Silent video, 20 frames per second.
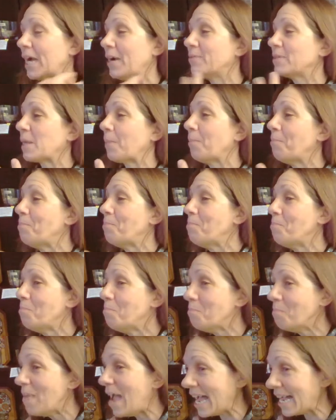I was a
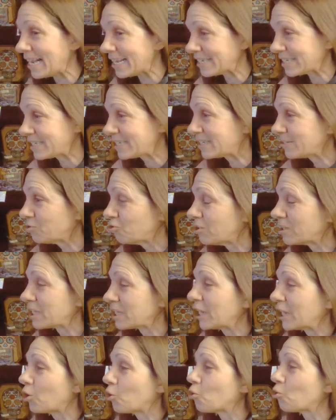mess, just
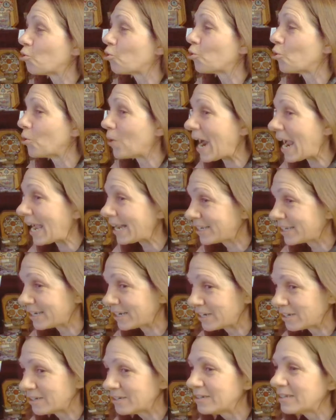like
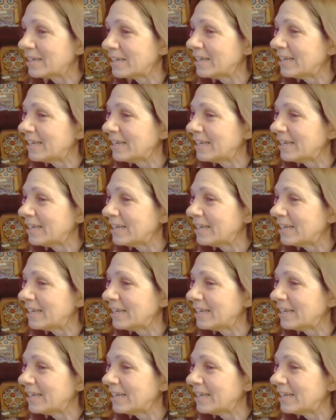racking